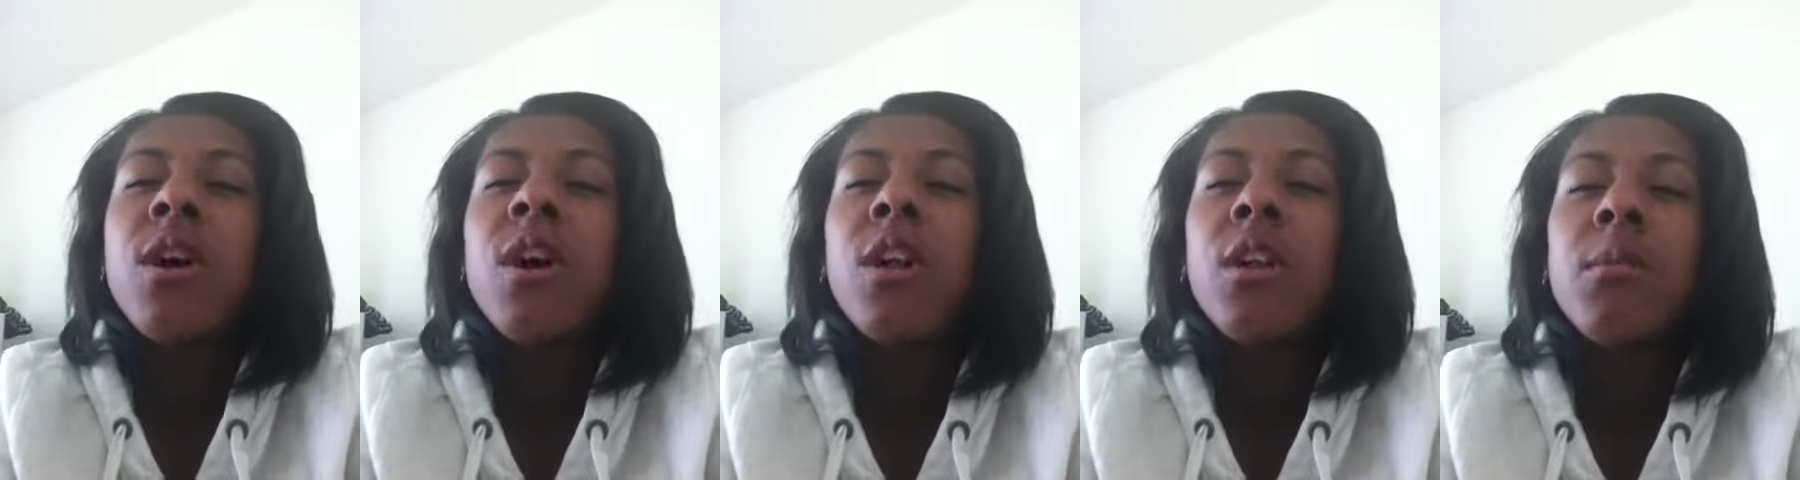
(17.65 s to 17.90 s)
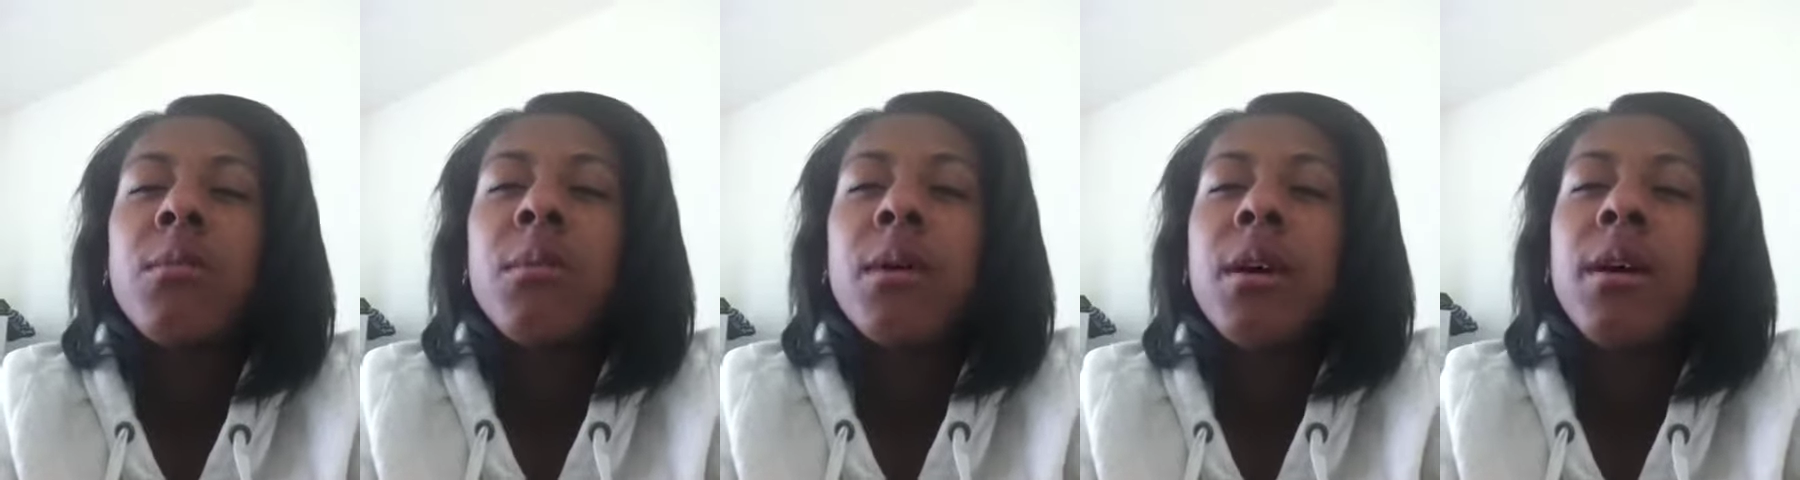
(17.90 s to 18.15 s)

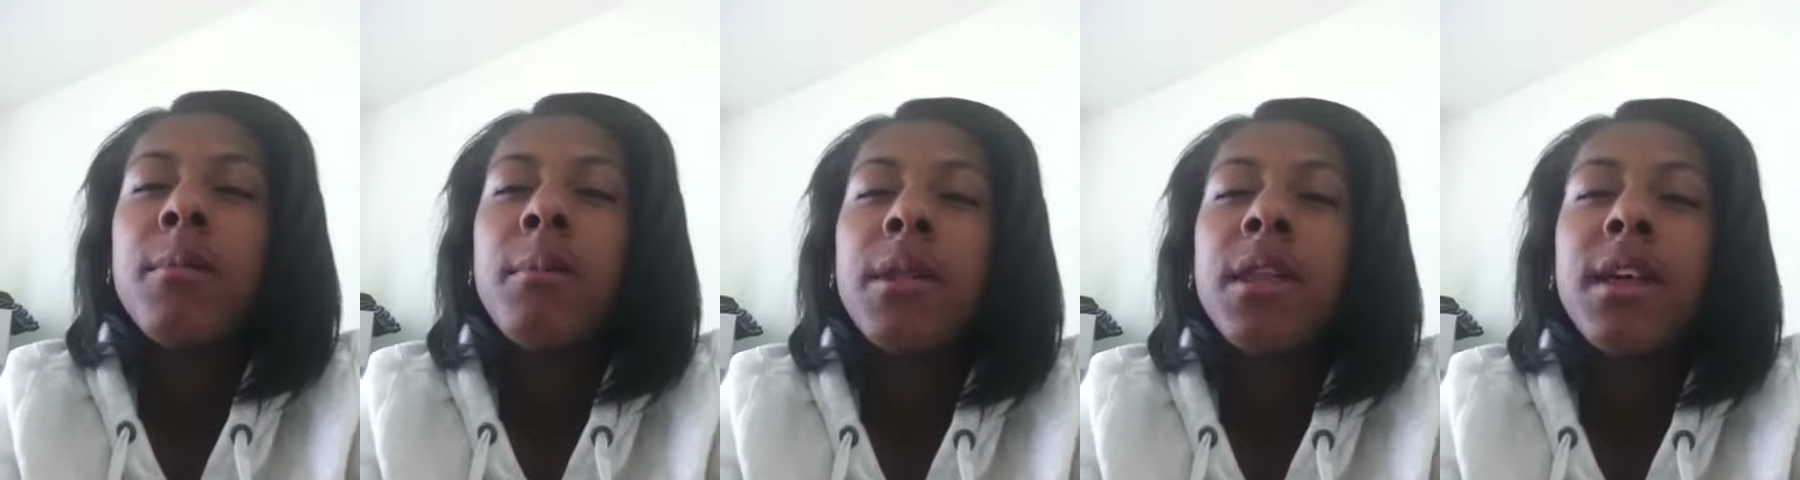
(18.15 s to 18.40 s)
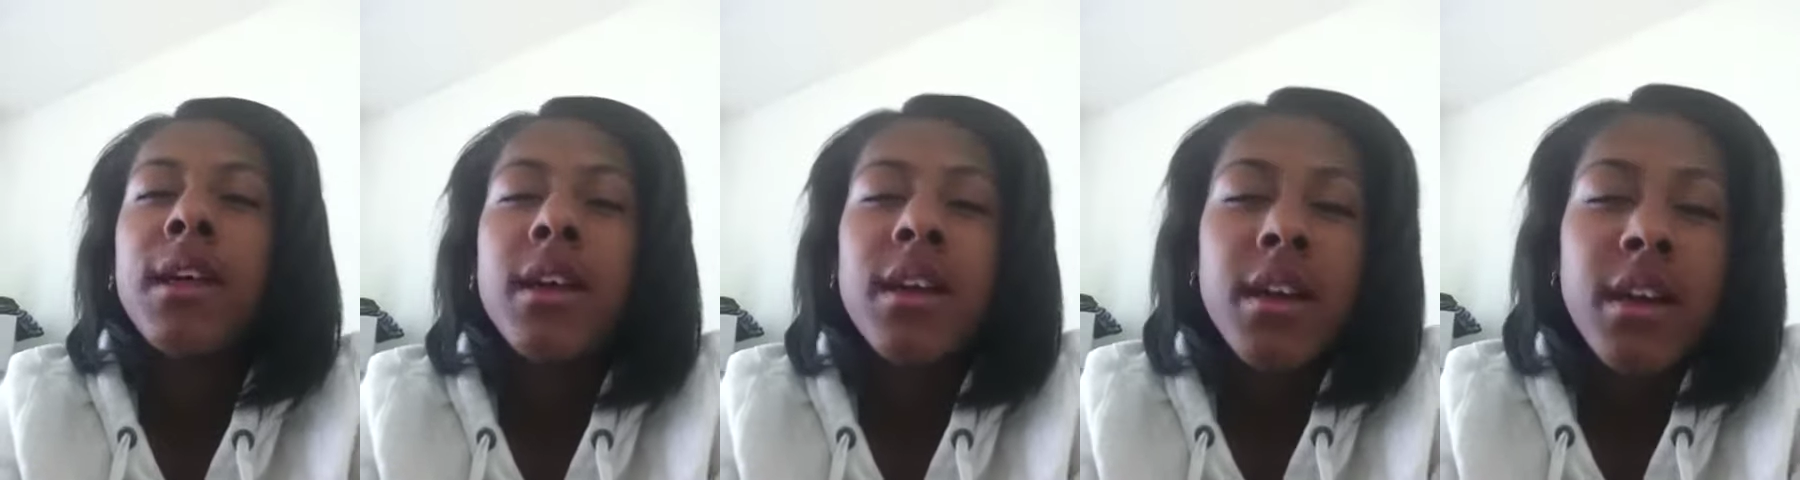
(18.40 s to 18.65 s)
out in
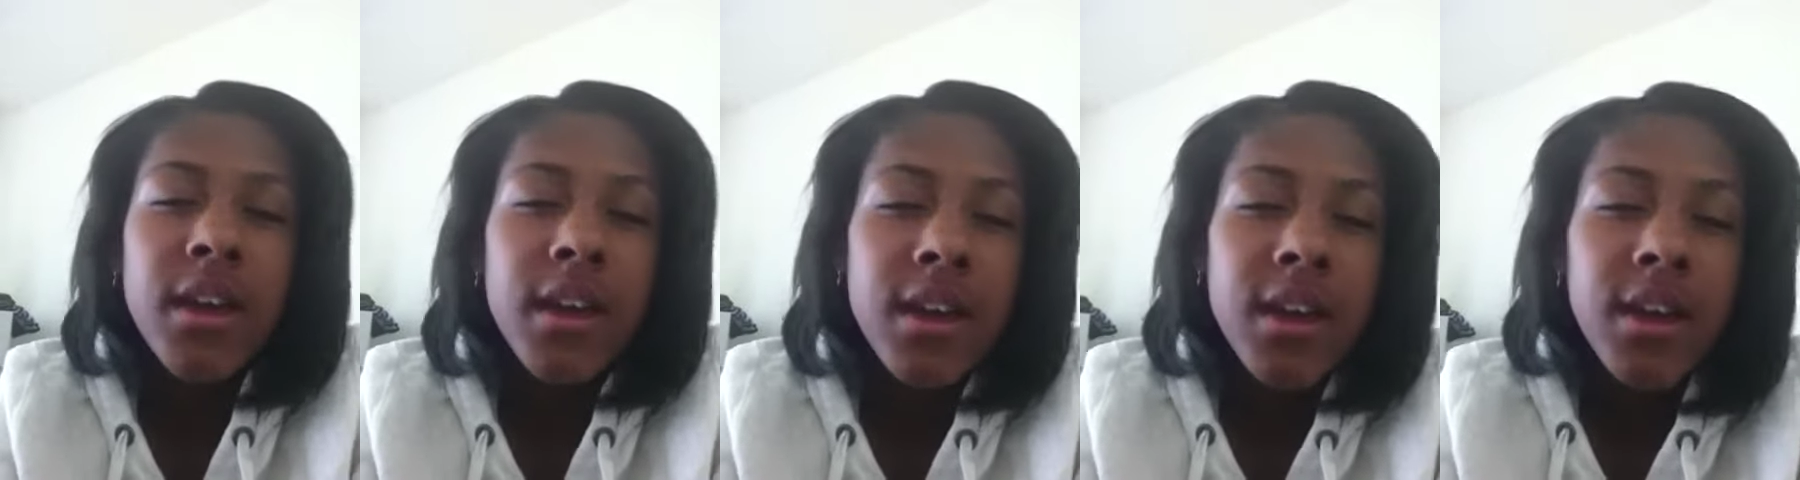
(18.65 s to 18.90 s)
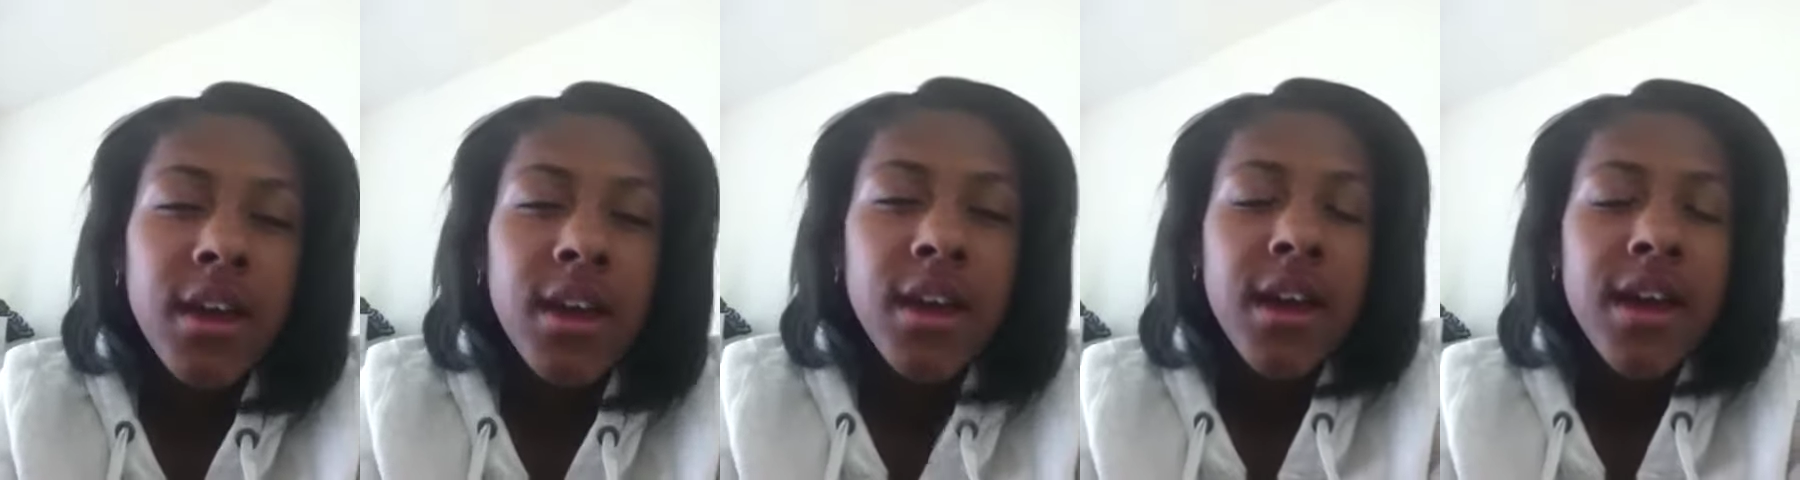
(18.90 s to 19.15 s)
public
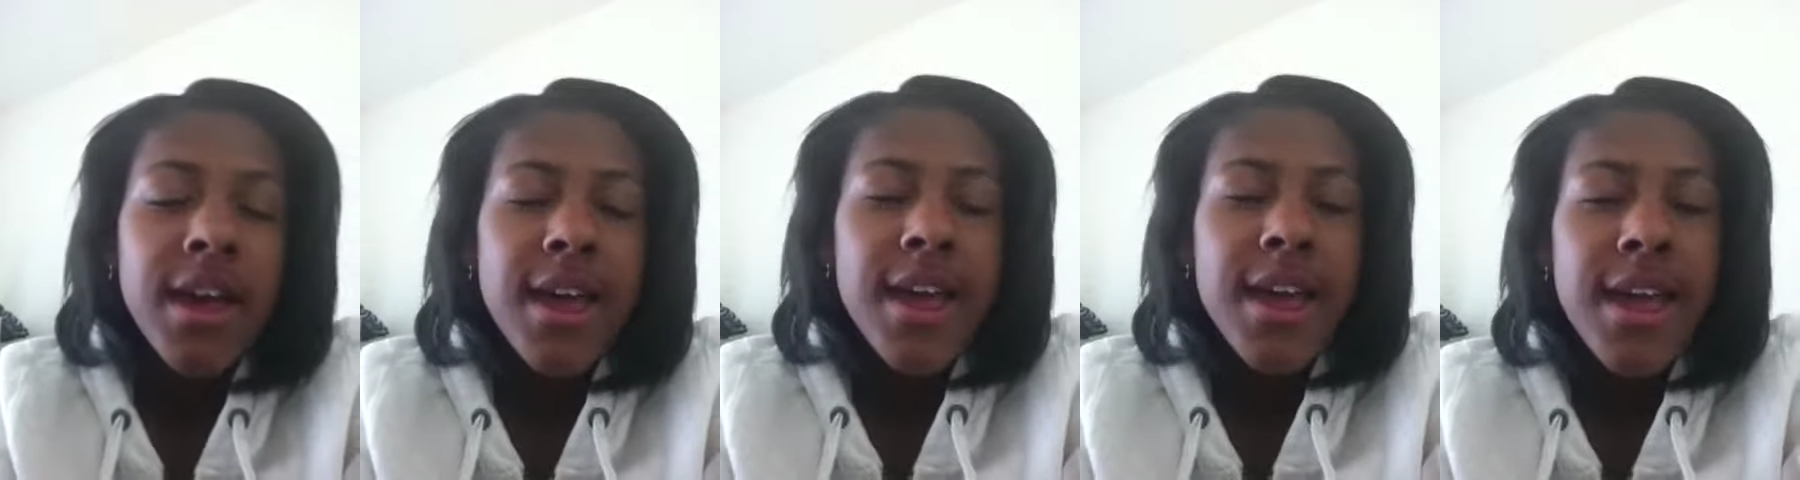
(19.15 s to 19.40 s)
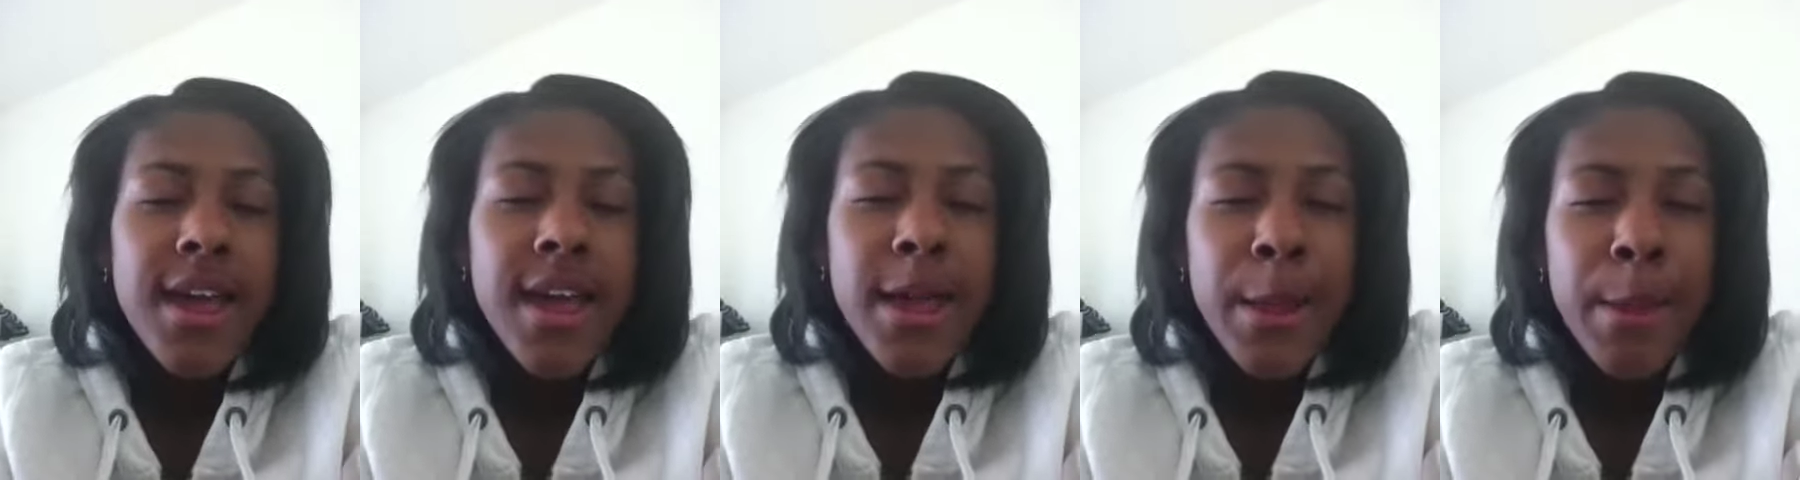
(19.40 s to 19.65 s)

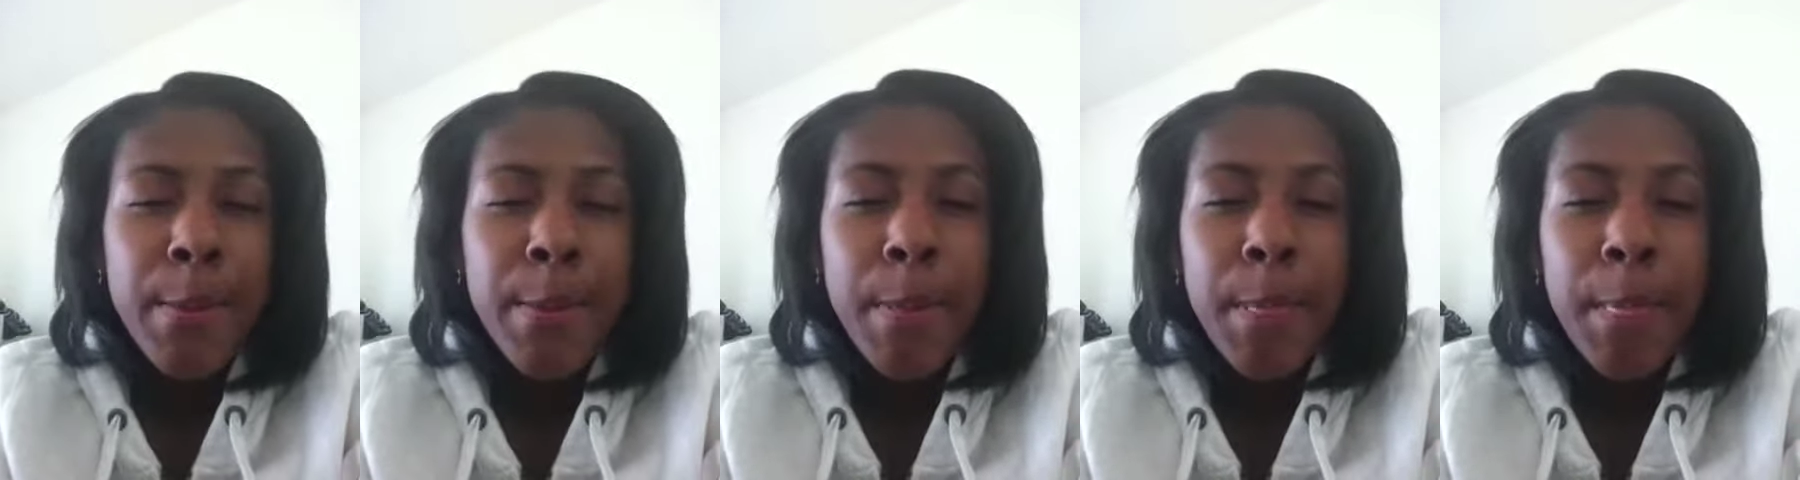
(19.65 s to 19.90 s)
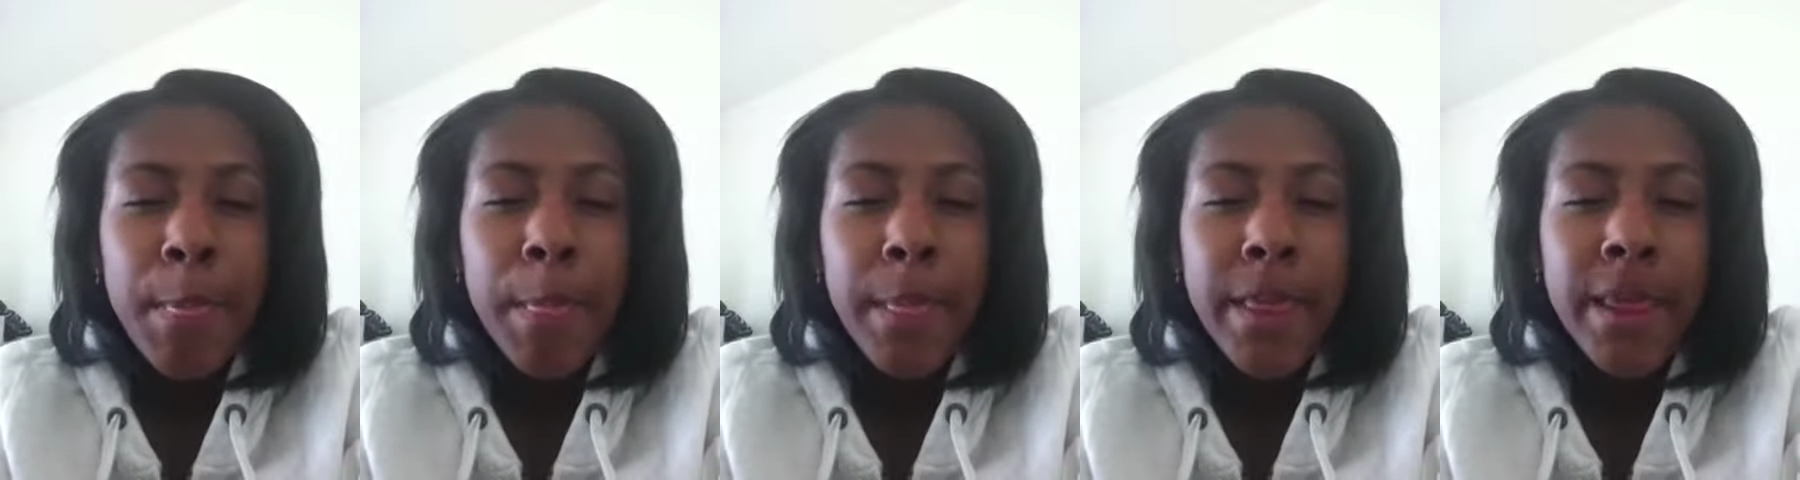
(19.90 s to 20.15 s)

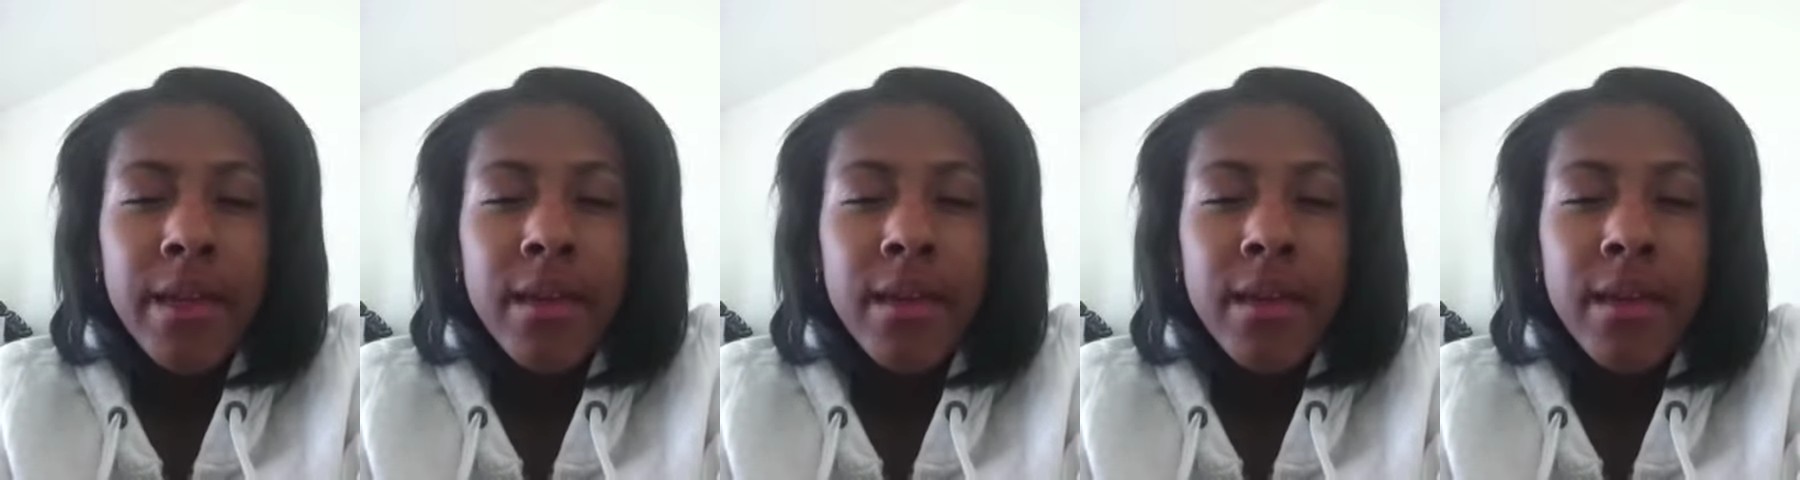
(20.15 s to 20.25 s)
and